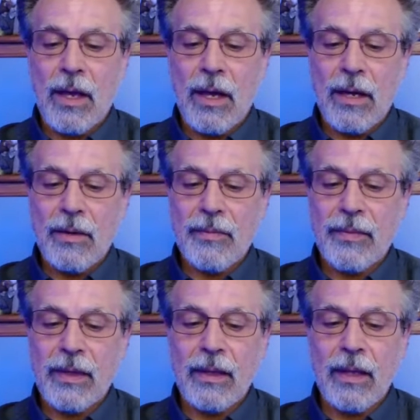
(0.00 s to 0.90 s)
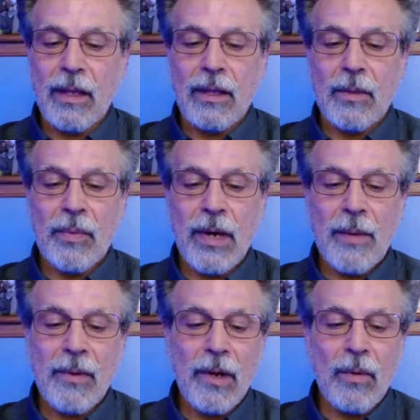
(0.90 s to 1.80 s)
um, the
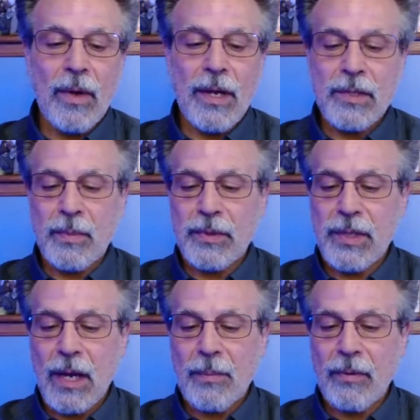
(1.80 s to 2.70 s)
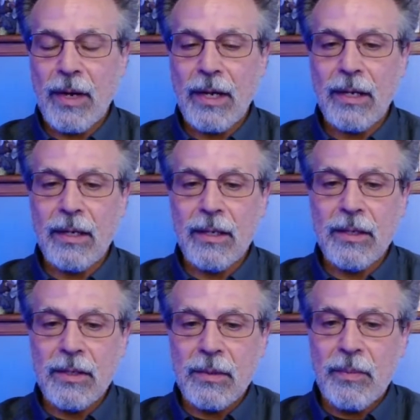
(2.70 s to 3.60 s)
primary way you're supposed to operate it
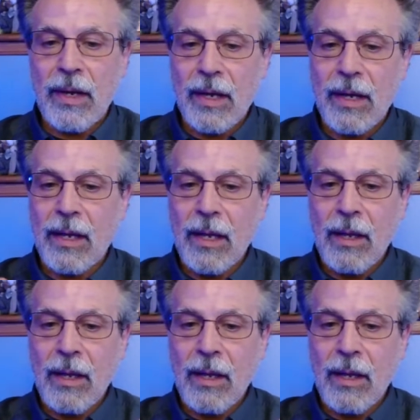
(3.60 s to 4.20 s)
is by